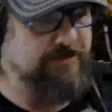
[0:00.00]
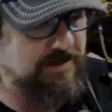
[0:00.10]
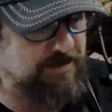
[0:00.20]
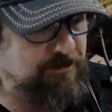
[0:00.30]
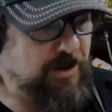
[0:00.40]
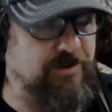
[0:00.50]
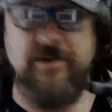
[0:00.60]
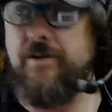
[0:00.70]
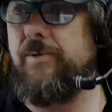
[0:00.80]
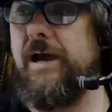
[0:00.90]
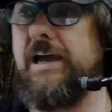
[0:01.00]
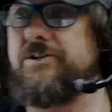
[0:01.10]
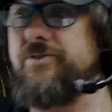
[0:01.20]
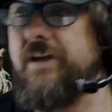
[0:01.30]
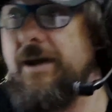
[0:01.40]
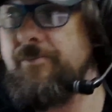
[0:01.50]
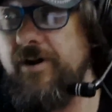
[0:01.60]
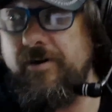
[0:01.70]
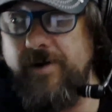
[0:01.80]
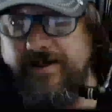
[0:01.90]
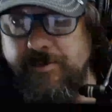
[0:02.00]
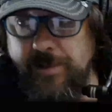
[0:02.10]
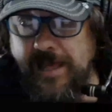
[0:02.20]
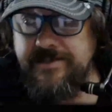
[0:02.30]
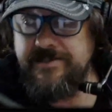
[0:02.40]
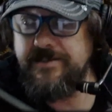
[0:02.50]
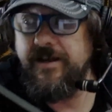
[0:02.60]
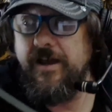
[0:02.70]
I can poke my extra camera around the place.